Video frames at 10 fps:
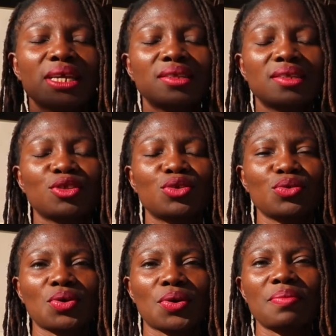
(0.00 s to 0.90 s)
please
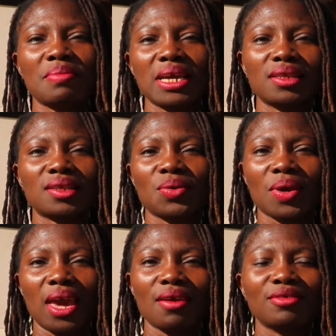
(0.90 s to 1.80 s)
do comment
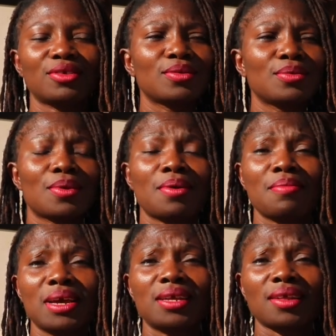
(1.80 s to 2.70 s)
okay do
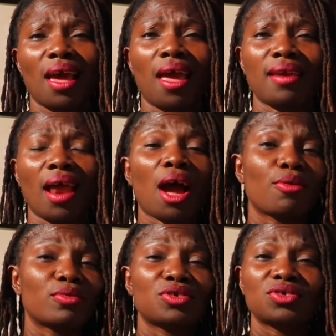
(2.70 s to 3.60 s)
comment and
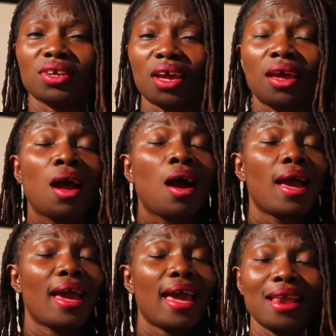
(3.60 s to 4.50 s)
I will share
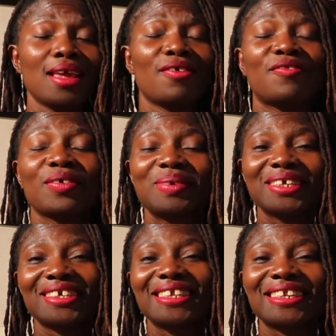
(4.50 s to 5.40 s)
any
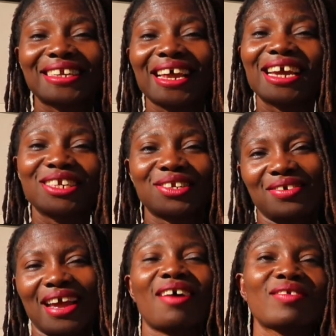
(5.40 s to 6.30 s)
information that I
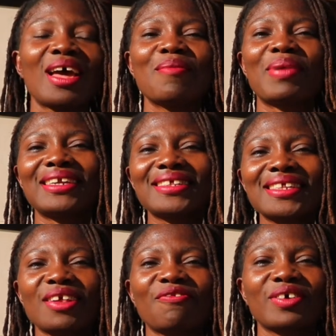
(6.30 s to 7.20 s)
do have. But this
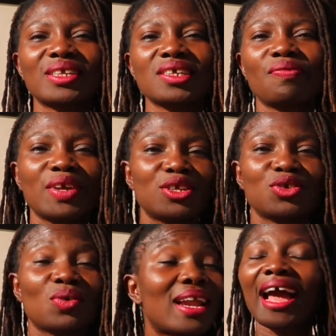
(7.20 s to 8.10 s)
is it for this
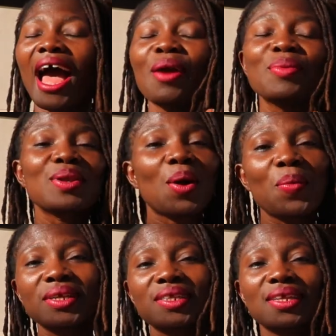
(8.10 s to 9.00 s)
video. Like I will
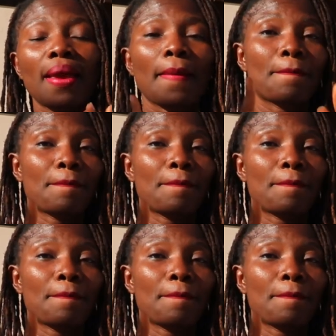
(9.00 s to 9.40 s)
always say,